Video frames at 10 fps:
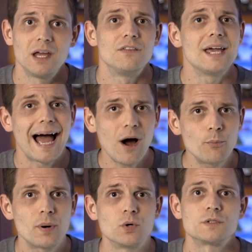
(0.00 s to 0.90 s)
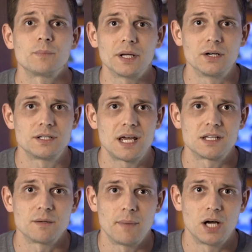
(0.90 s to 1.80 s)
The outpost player takes
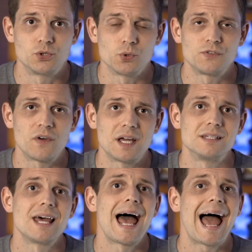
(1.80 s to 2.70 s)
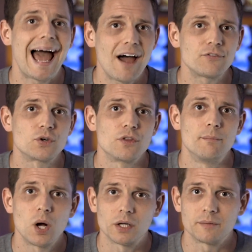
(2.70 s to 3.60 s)
a module's phase after the
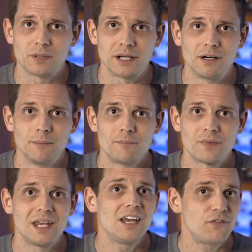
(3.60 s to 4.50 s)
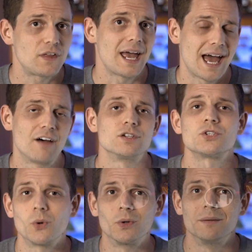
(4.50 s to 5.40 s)
Moloch player, if they have a
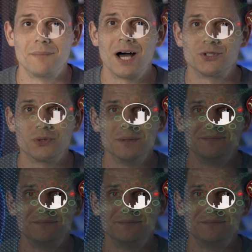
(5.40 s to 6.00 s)
stolen module.